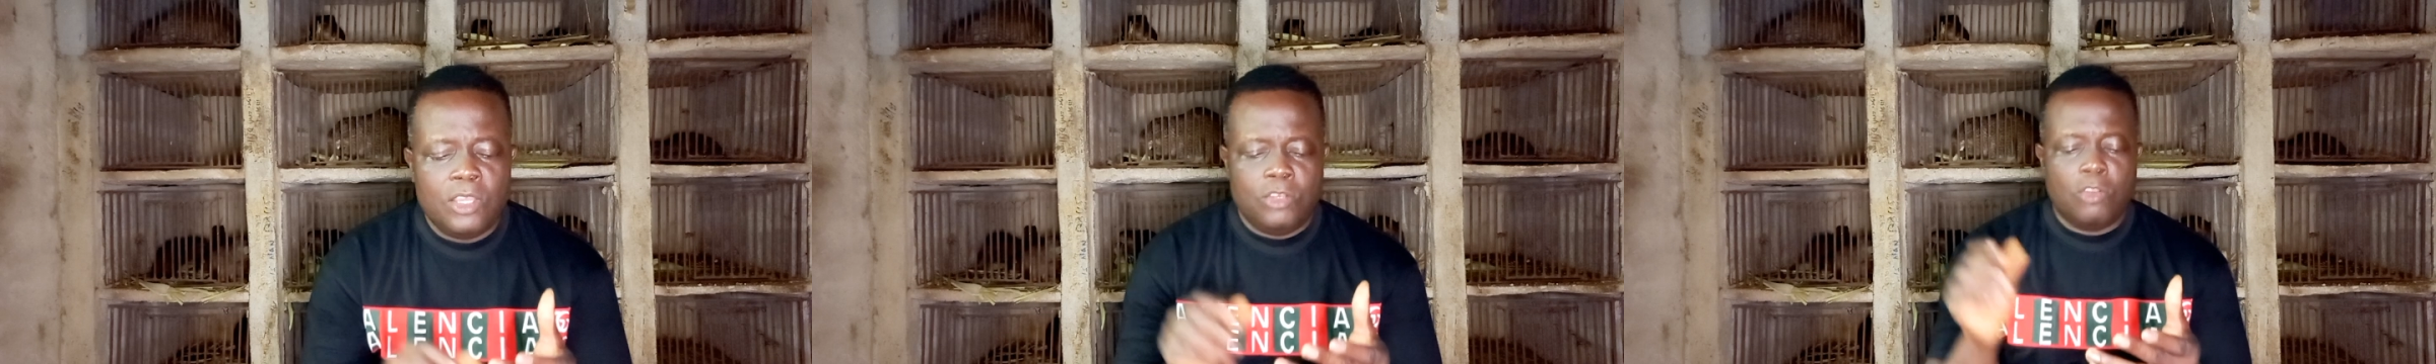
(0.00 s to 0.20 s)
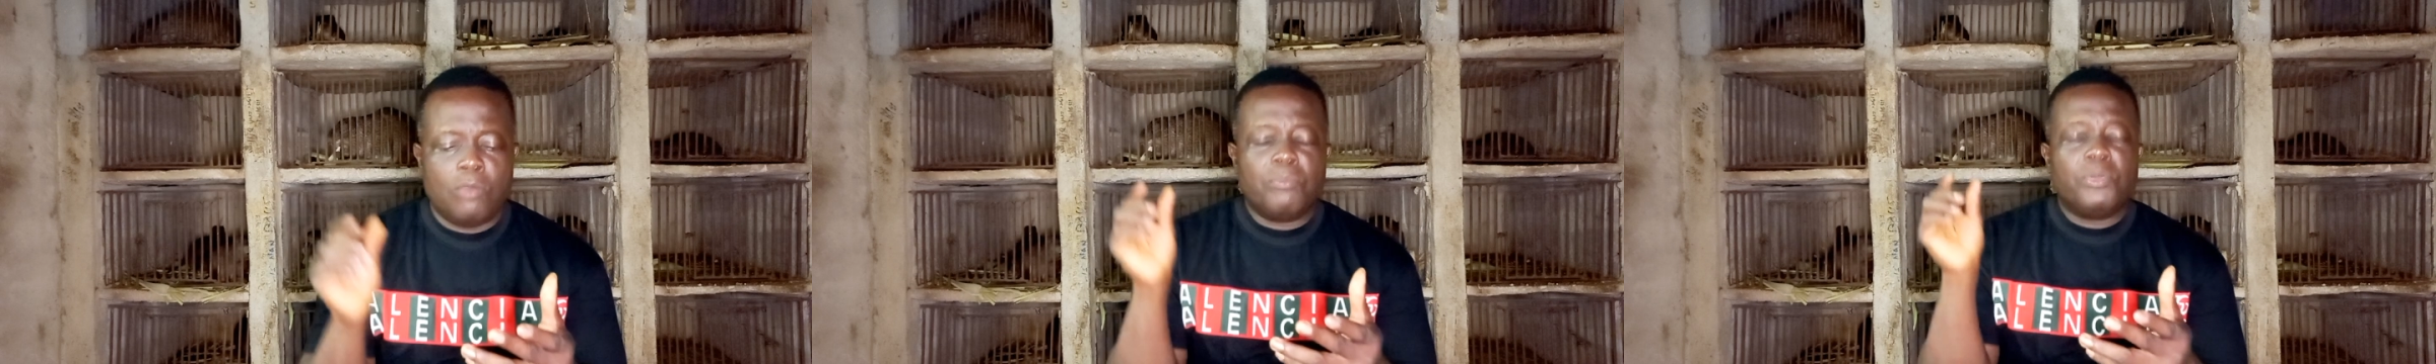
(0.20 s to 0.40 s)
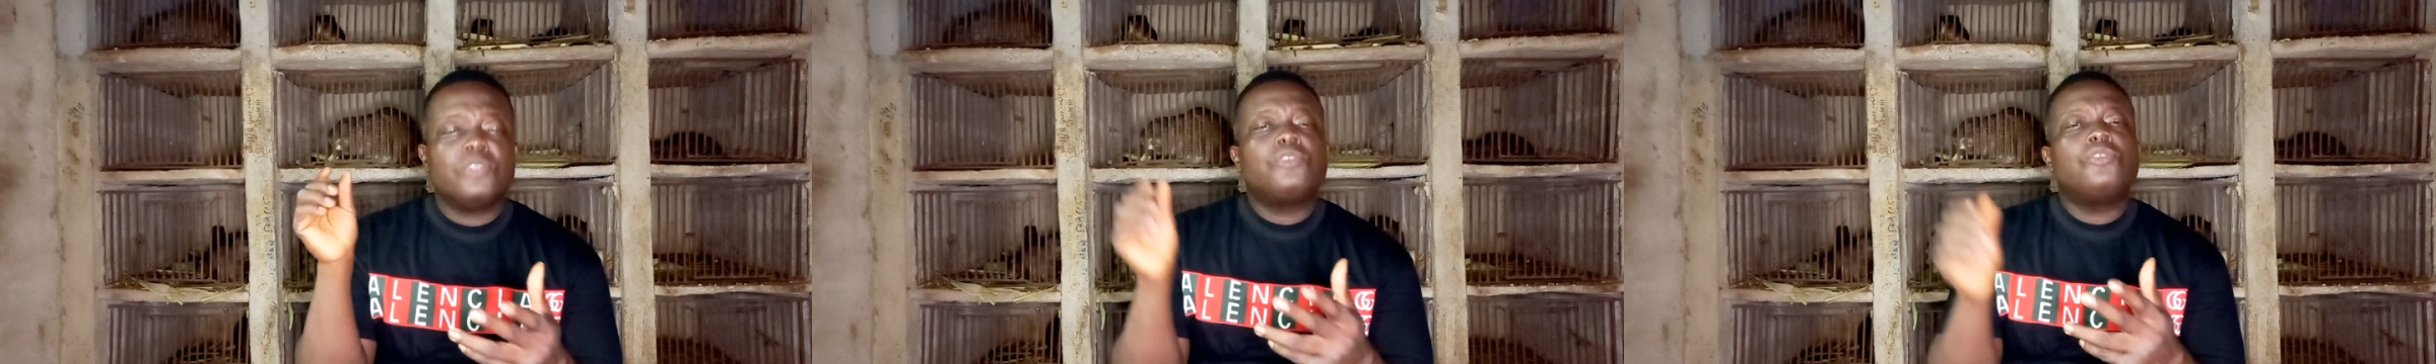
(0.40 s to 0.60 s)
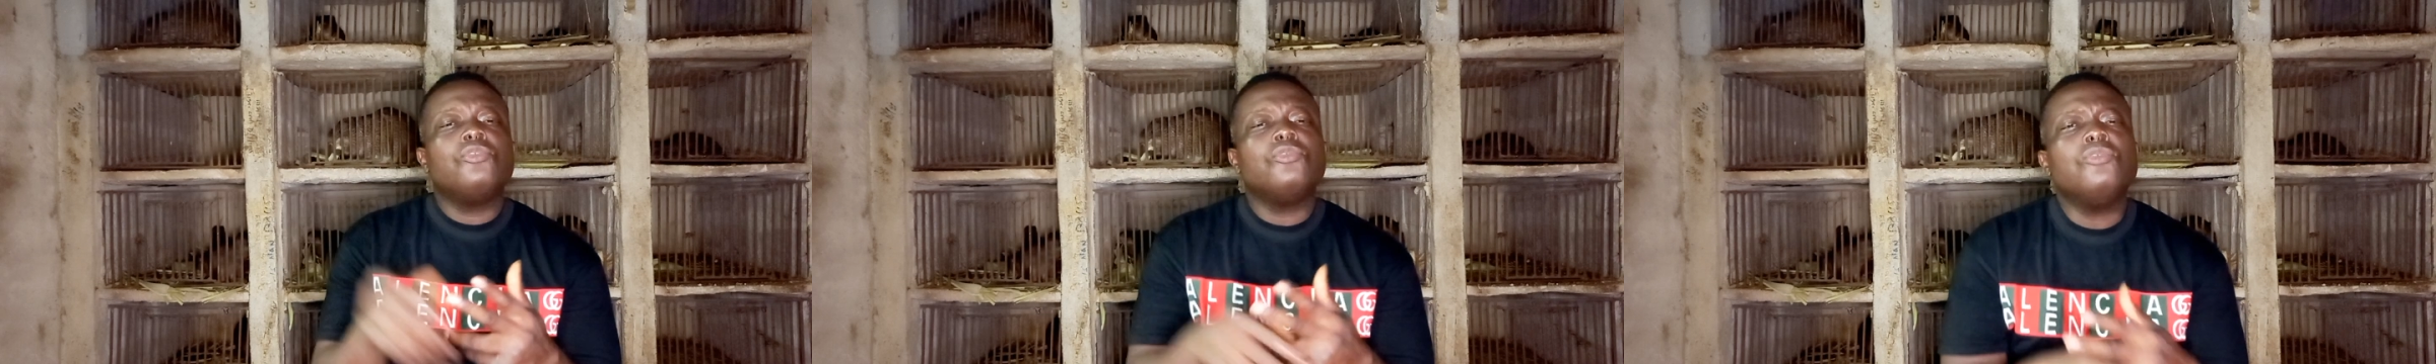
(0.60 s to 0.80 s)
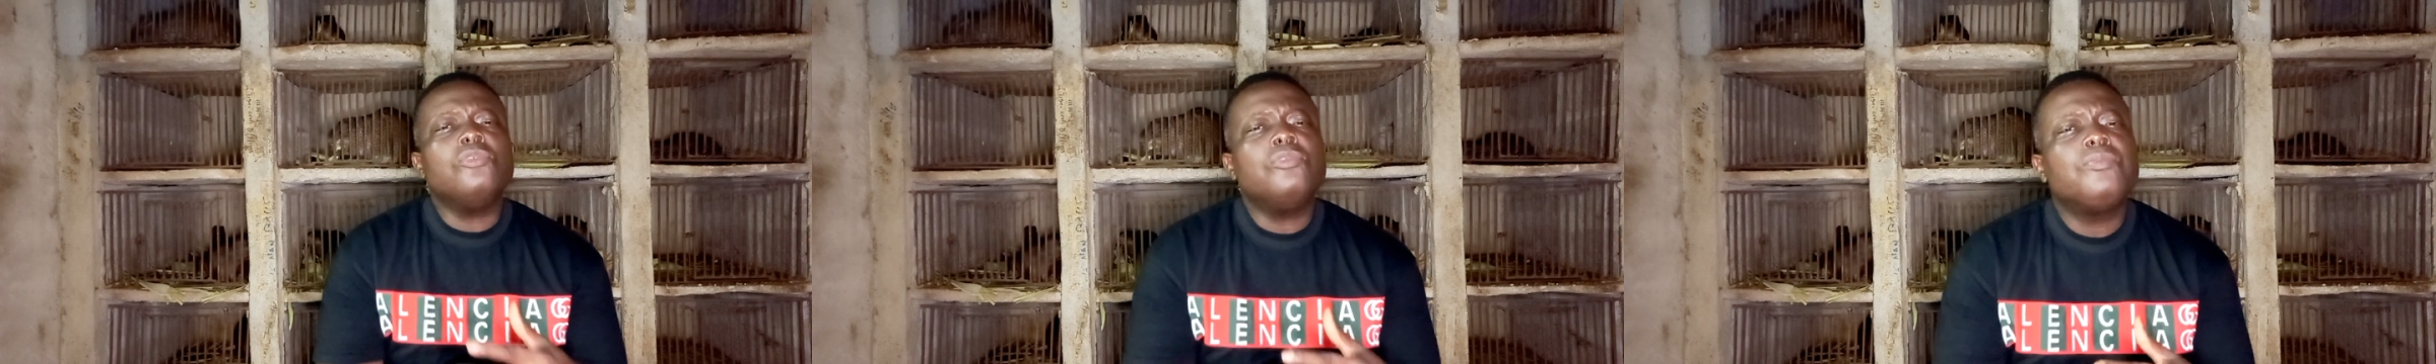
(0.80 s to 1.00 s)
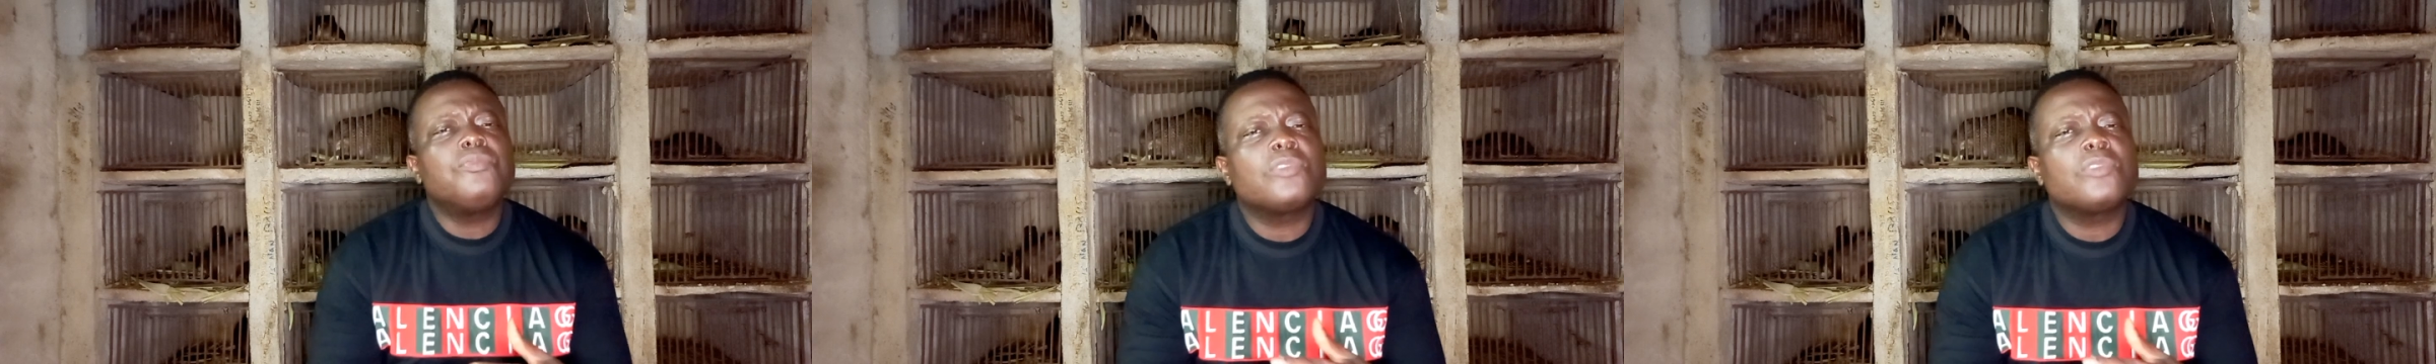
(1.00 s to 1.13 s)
Number 2,